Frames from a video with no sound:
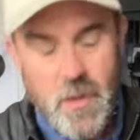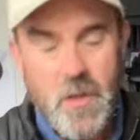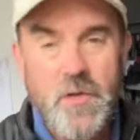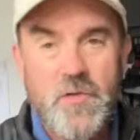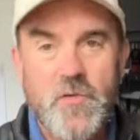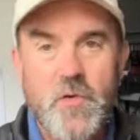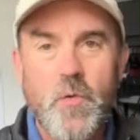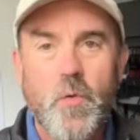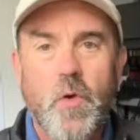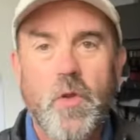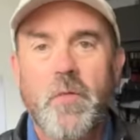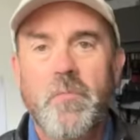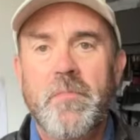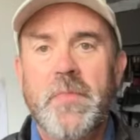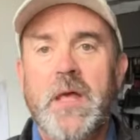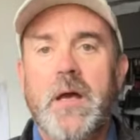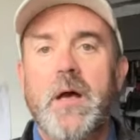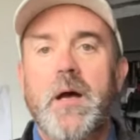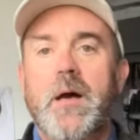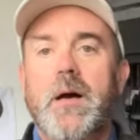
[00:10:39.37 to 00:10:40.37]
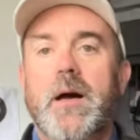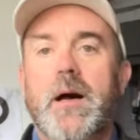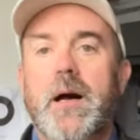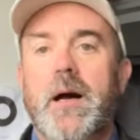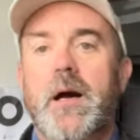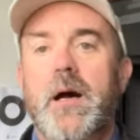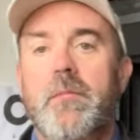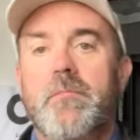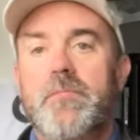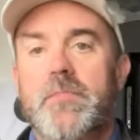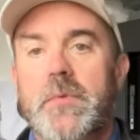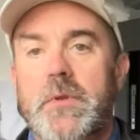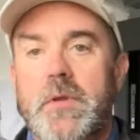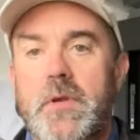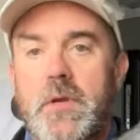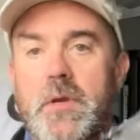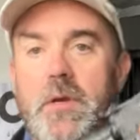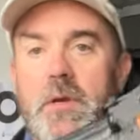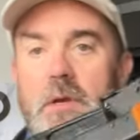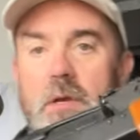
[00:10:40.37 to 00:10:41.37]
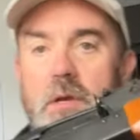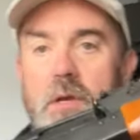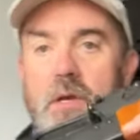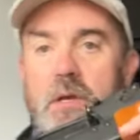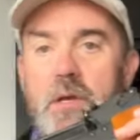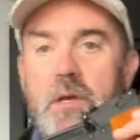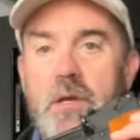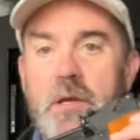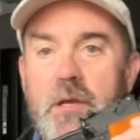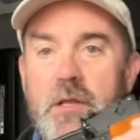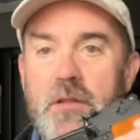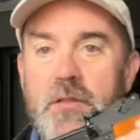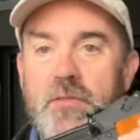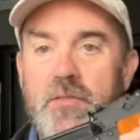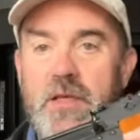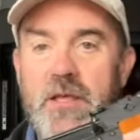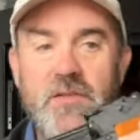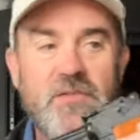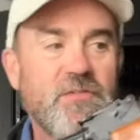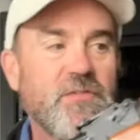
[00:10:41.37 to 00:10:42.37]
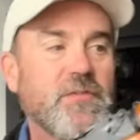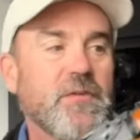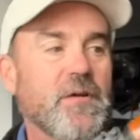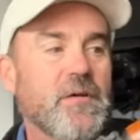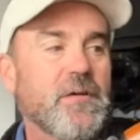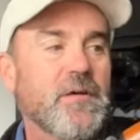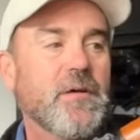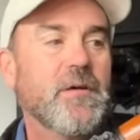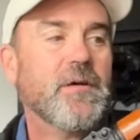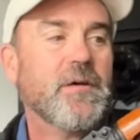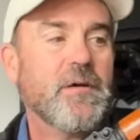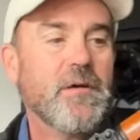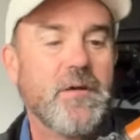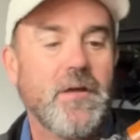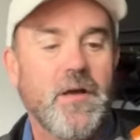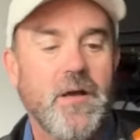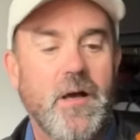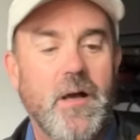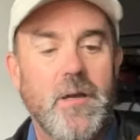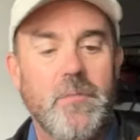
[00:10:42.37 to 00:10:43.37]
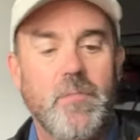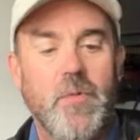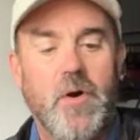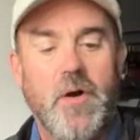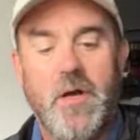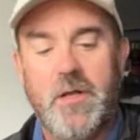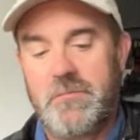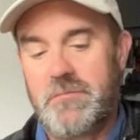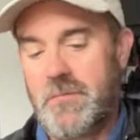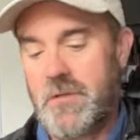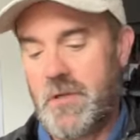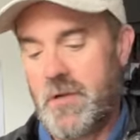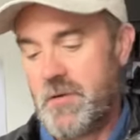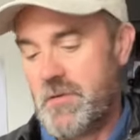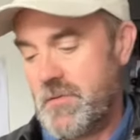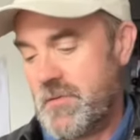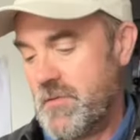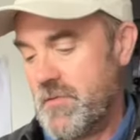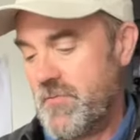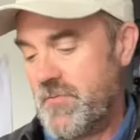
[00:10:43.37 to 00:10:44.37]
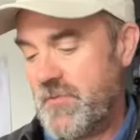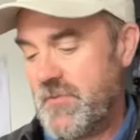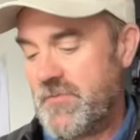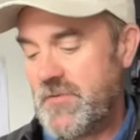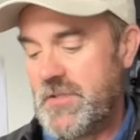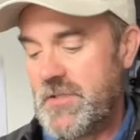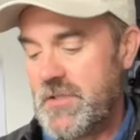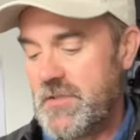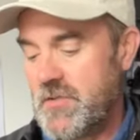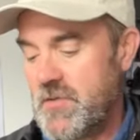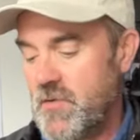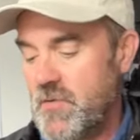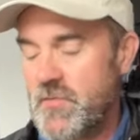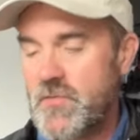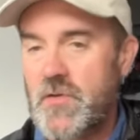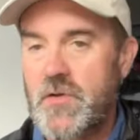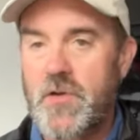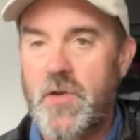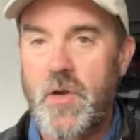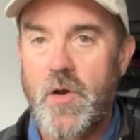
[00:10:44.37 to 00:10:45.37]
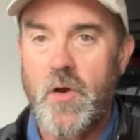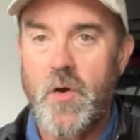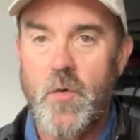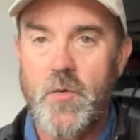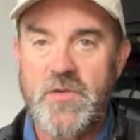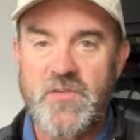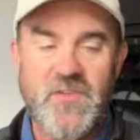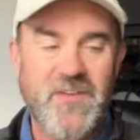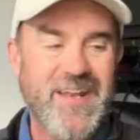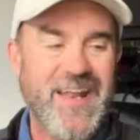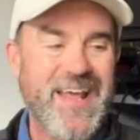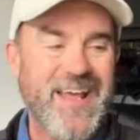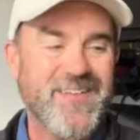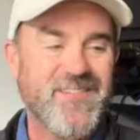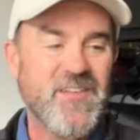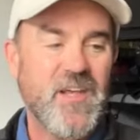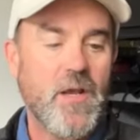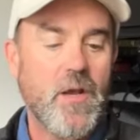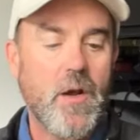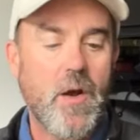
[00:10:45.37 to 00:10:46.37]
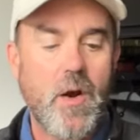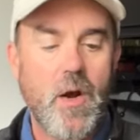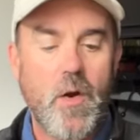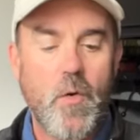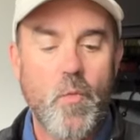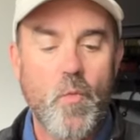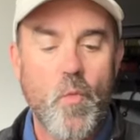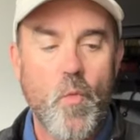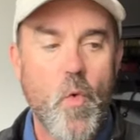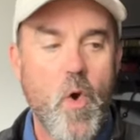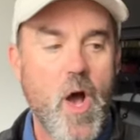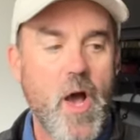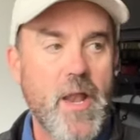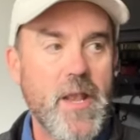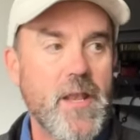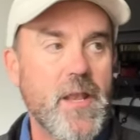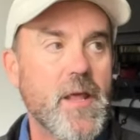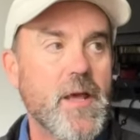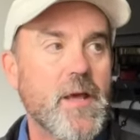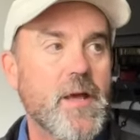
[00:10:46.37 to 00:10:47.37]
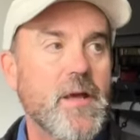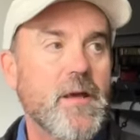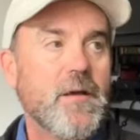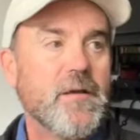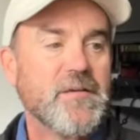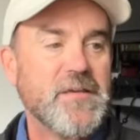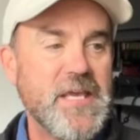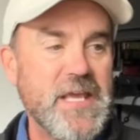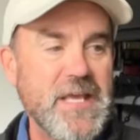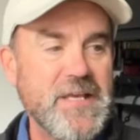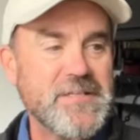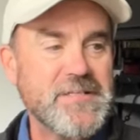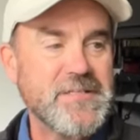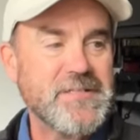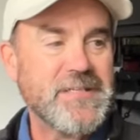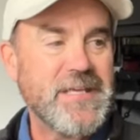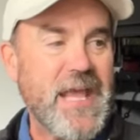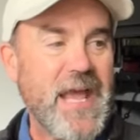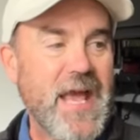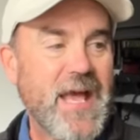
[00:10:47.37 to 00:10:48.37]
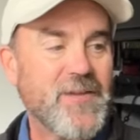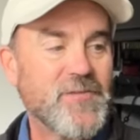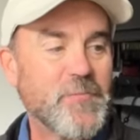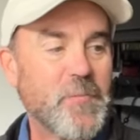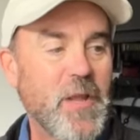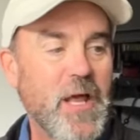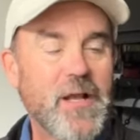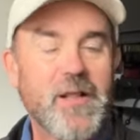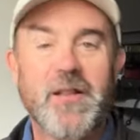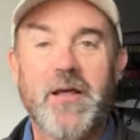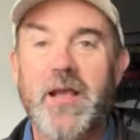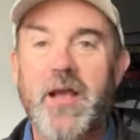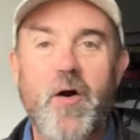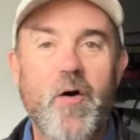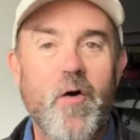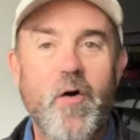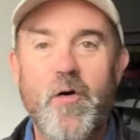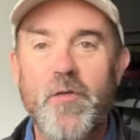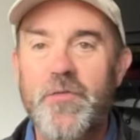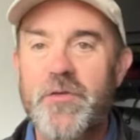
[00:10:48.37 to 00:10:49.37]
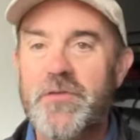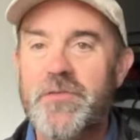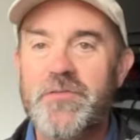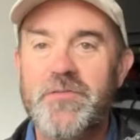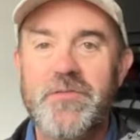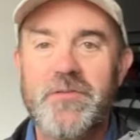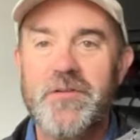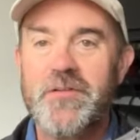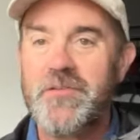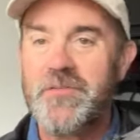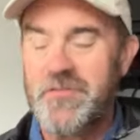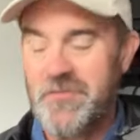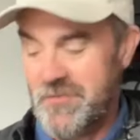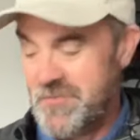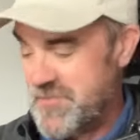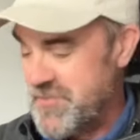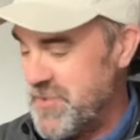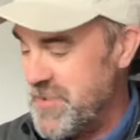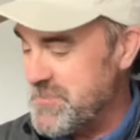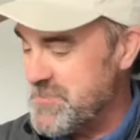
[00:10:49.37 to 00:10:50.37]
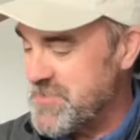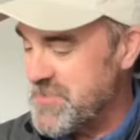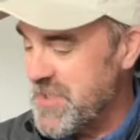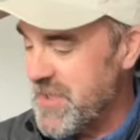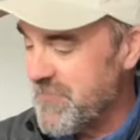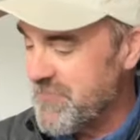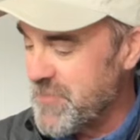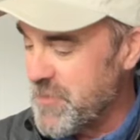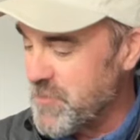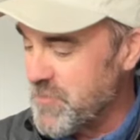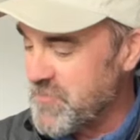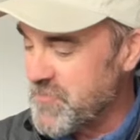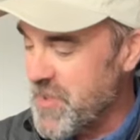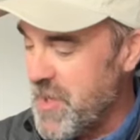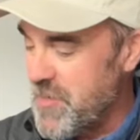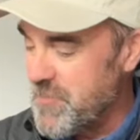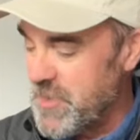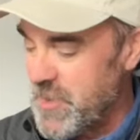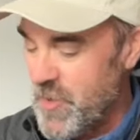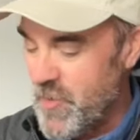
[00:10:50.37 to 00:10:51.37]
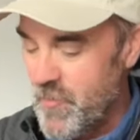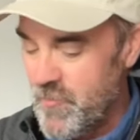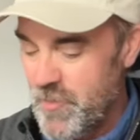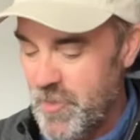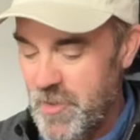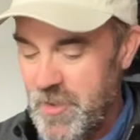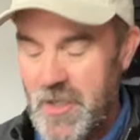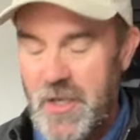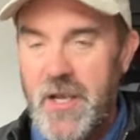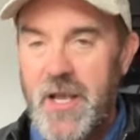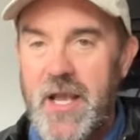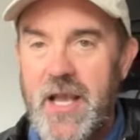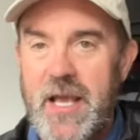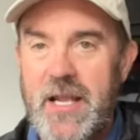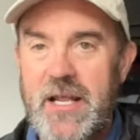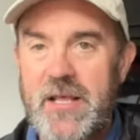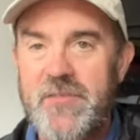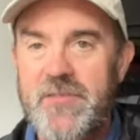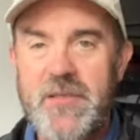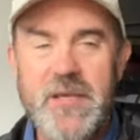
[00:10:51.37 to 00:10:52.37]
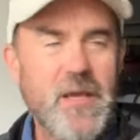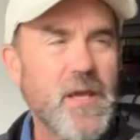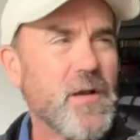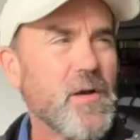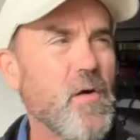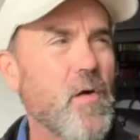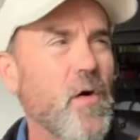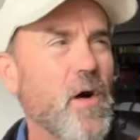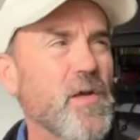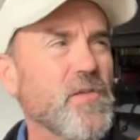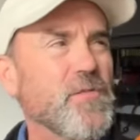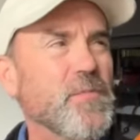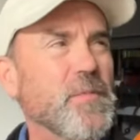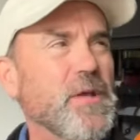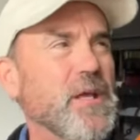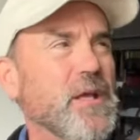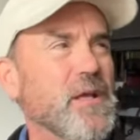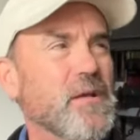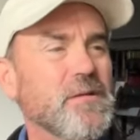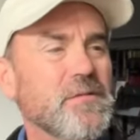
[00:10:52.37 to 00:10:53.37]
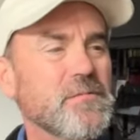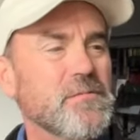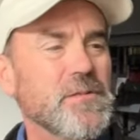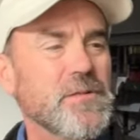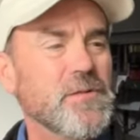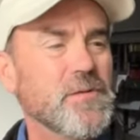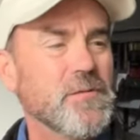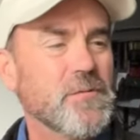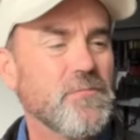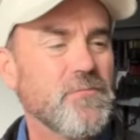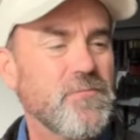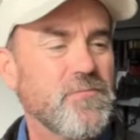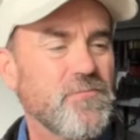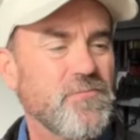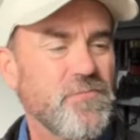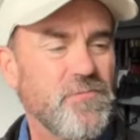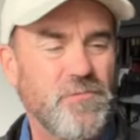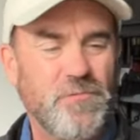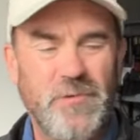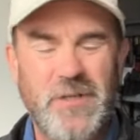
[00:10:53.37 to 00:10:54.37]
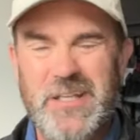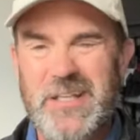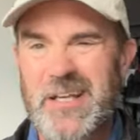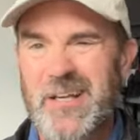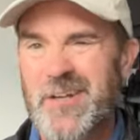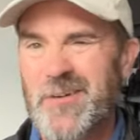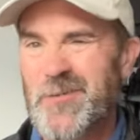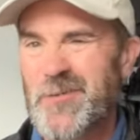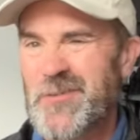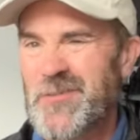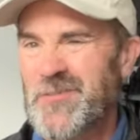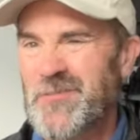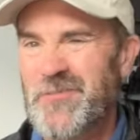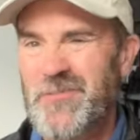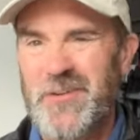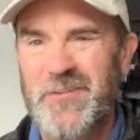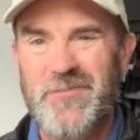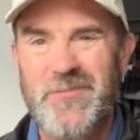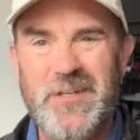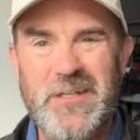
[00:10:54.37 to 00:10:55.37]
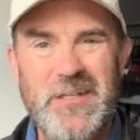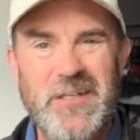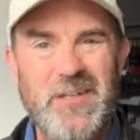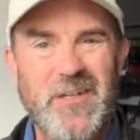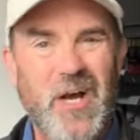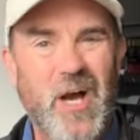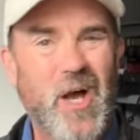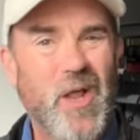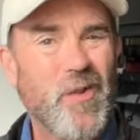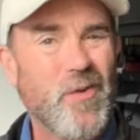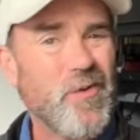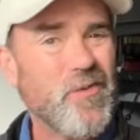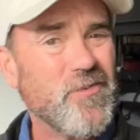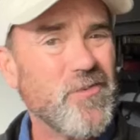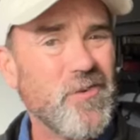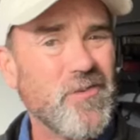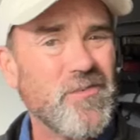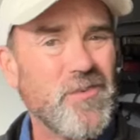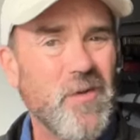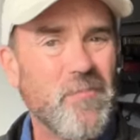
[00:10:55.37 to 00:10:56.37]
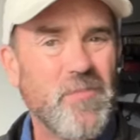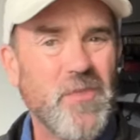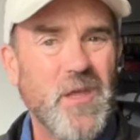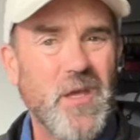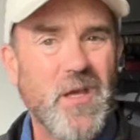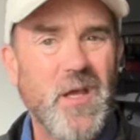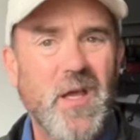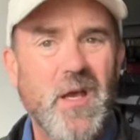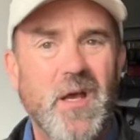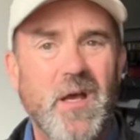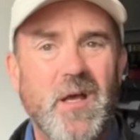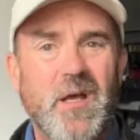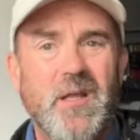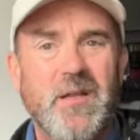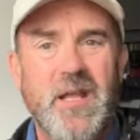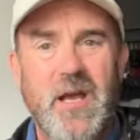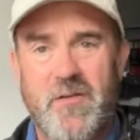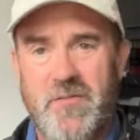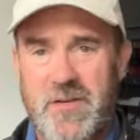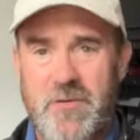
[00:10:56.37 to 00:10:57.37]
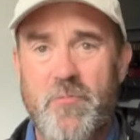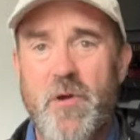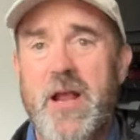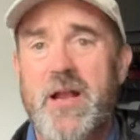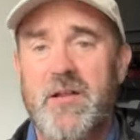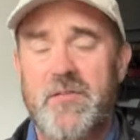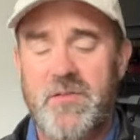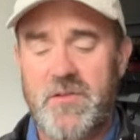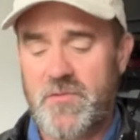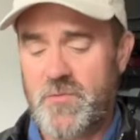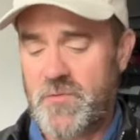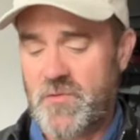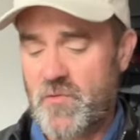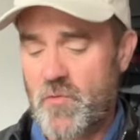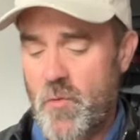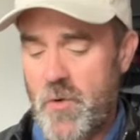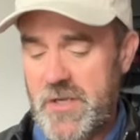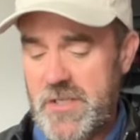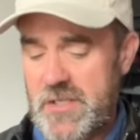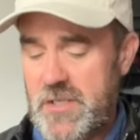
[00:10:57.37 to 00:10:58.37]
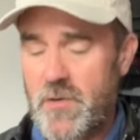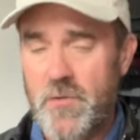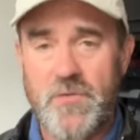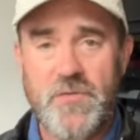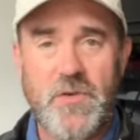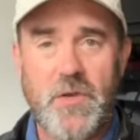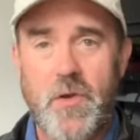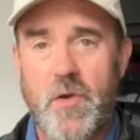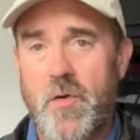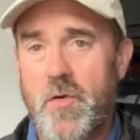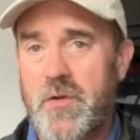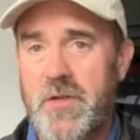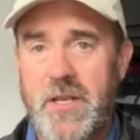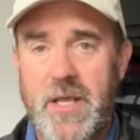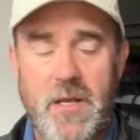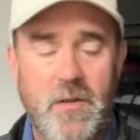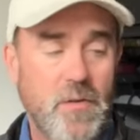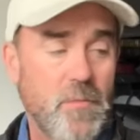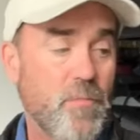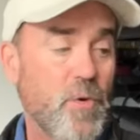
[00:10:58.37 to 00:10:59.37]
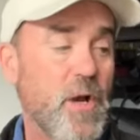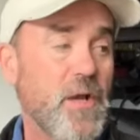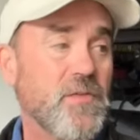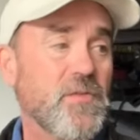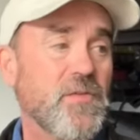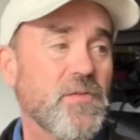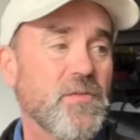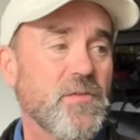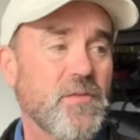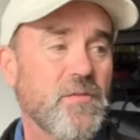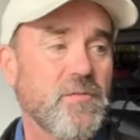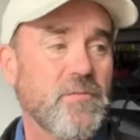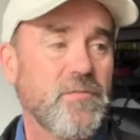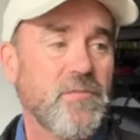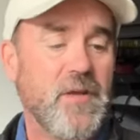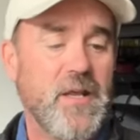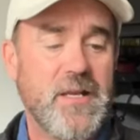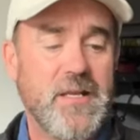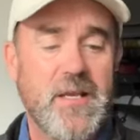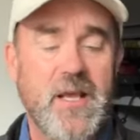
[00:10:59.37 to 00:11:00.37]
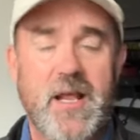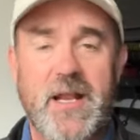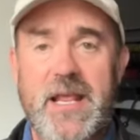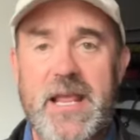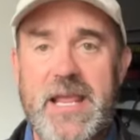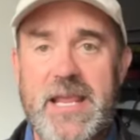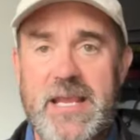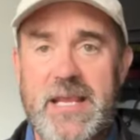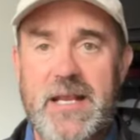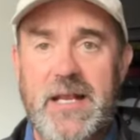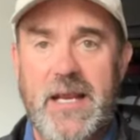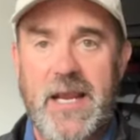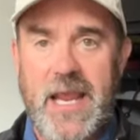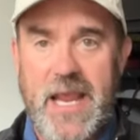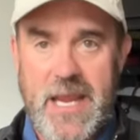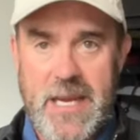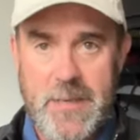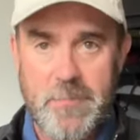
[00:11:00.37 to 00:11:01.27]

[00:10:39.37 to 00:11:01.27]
tool. Um, this I bought, I don't know, fifteen years ago. It's an S A R one canted gas black, like all the, the cheap stuff that was coming over. And I think it cost me, you know, three hundred fifty dollars or something. Now, granted, this was twenty years ago, and now the prices of any kind of A K